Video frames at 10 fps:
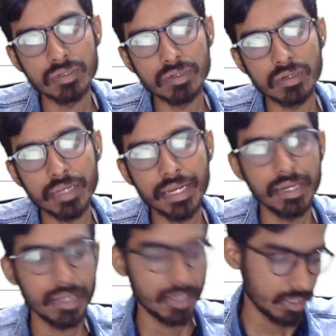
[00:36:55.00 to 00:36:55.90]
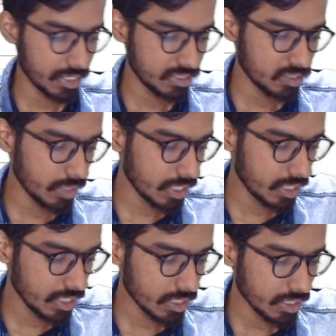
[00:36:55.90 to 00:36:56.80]
right? And
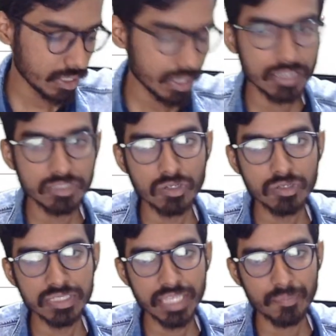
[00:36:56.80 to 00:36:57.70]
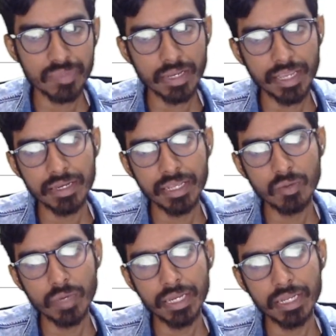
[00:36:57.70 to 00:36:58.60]
similarly here also same, right? Dy
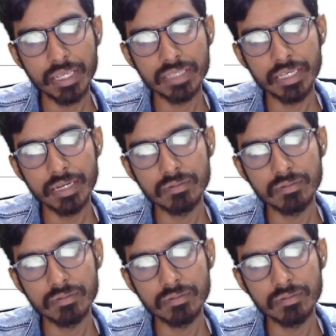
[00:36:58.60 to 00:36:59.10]
dz